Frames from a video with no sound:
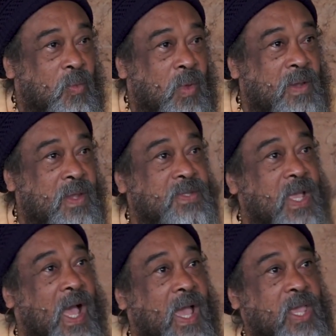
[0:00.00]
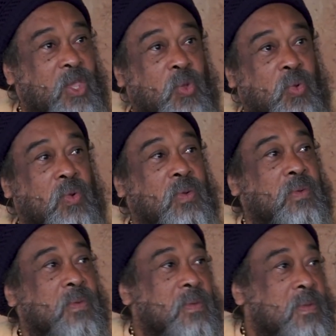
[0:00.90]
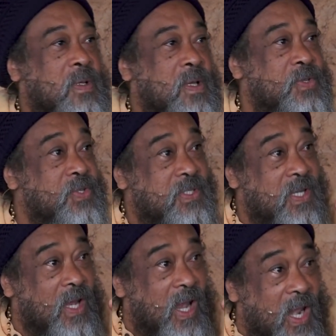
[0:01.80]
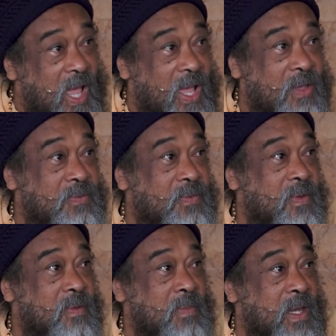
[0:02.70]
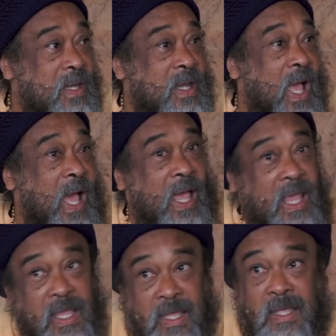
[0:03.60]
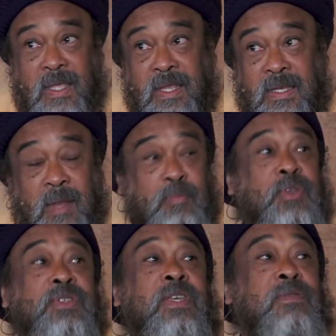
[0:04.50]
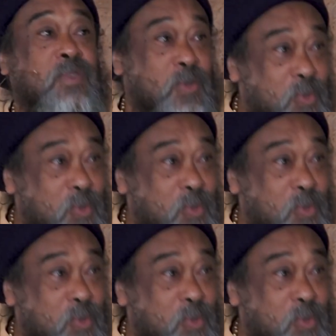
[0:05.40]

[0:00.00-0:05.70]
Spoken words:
when this I, you, is still alive, meaning the I that perceives